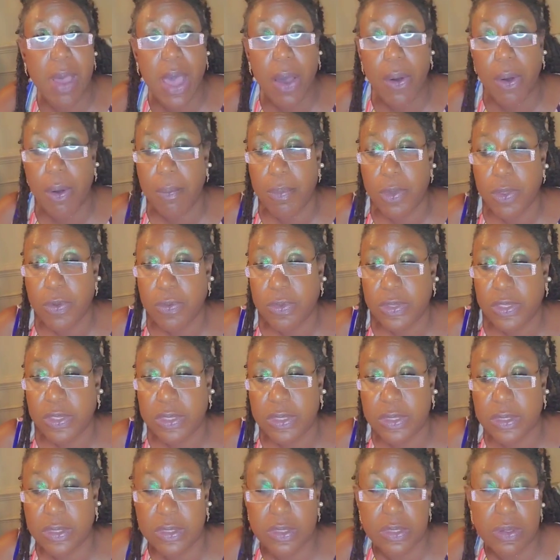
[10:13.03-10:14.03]
our immune
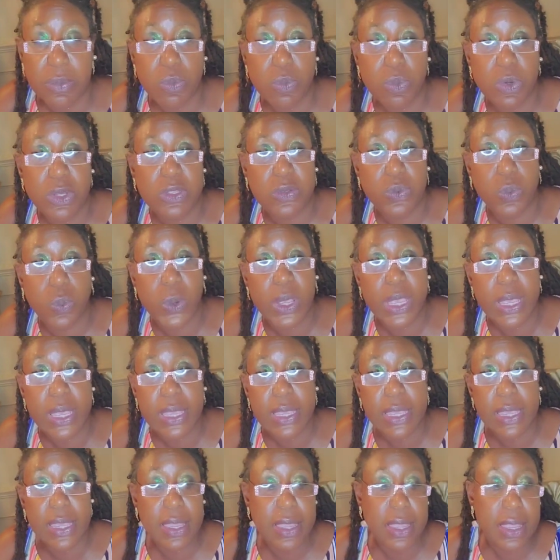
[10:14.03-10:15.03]
system was
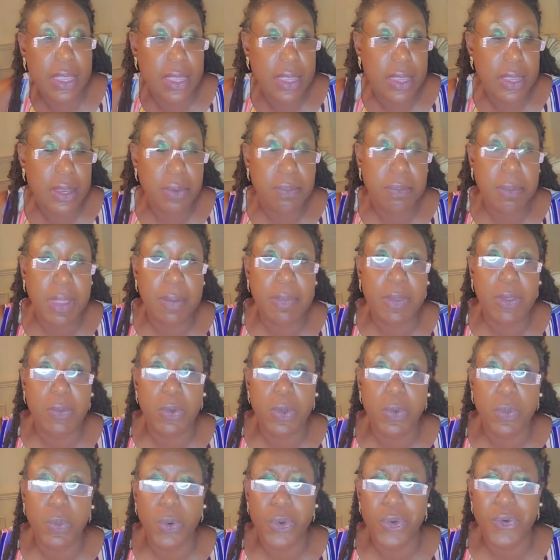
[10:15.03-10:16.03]
weakened, maybe
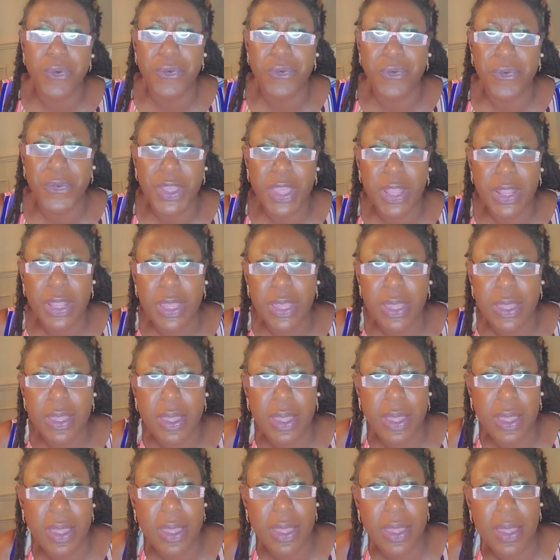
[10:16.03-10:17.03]
we weren't feeling
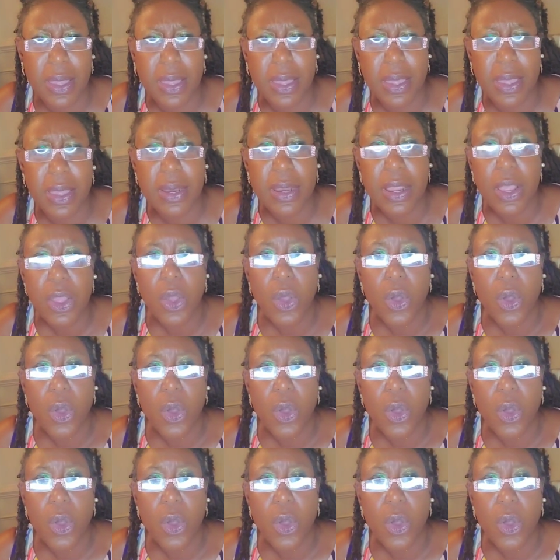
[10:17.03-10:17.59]
good,